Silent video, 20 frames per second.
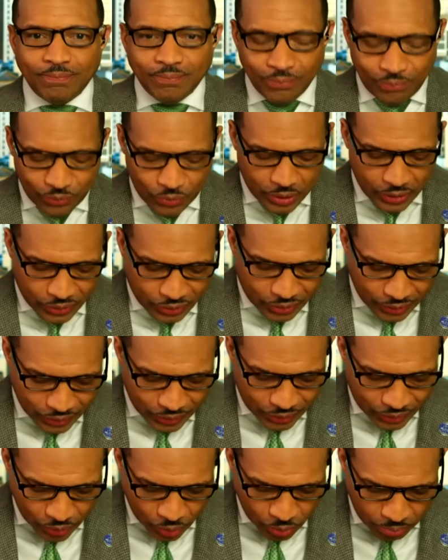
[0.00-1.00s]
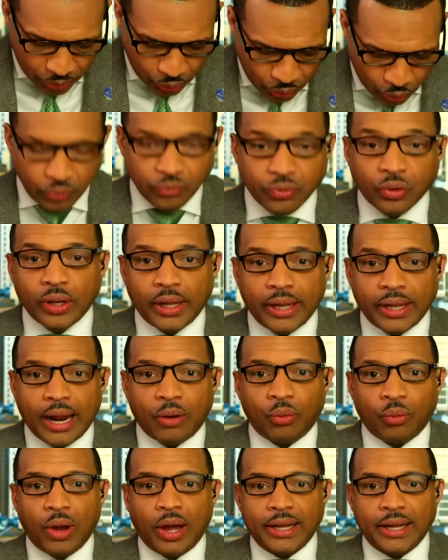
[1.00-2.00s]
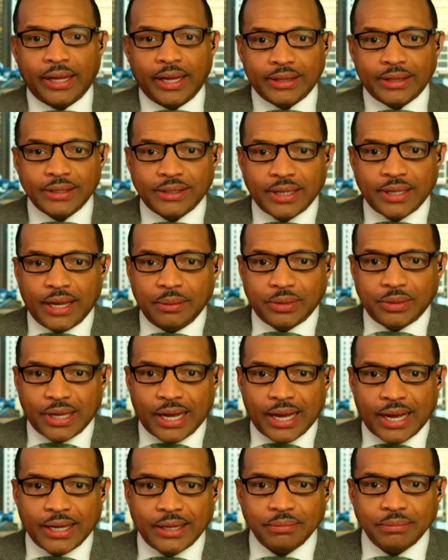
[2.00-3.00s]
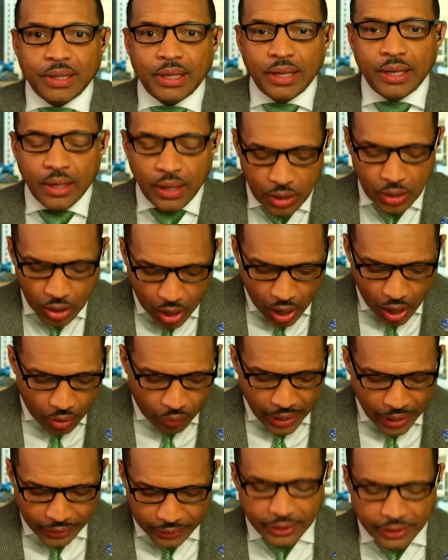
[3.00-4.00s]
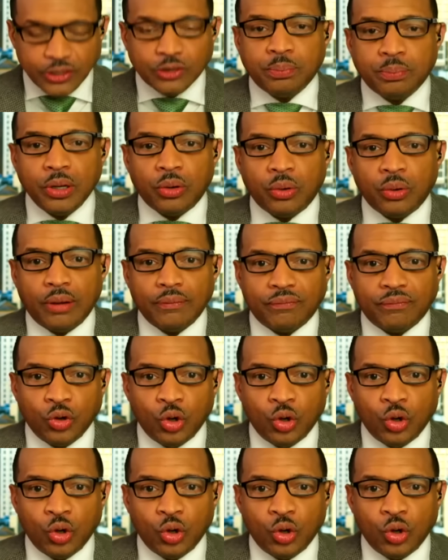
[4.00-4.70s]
This is so beautiful and ironic at the same time. All right, let's put her up full